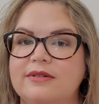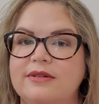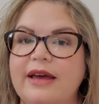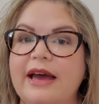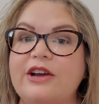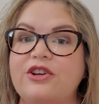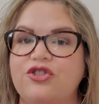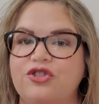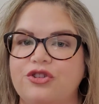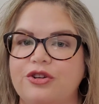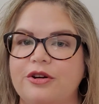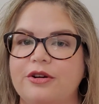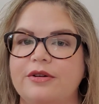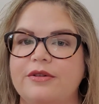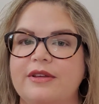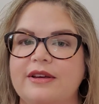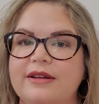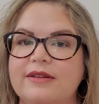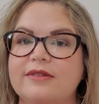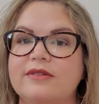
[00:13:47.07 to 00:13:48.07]
texture,
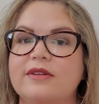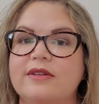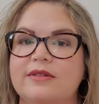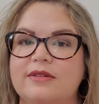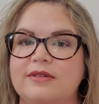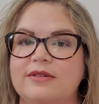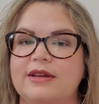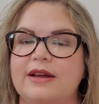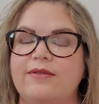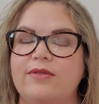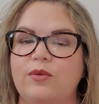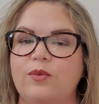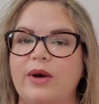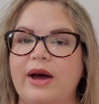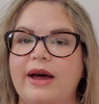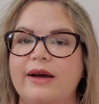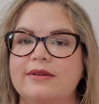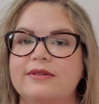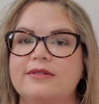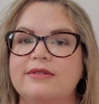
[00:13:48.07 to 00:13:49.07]
the consistency of the
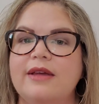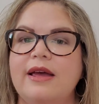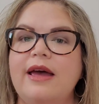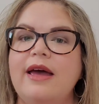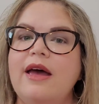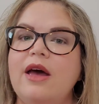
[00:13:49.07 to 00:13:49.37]
wax.